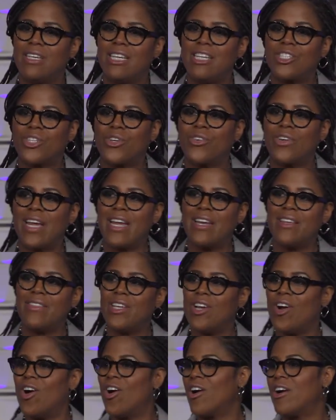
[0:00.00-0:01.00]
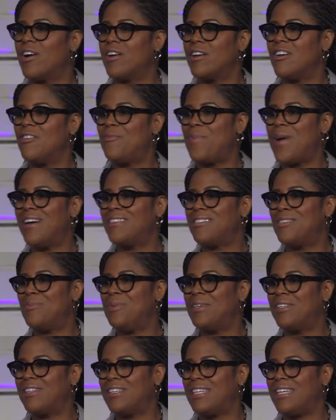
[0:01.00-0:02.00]
is creating the art of
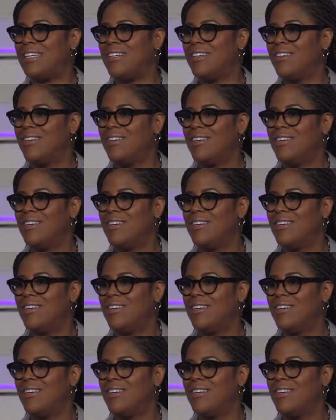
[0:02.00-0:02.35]
possibility,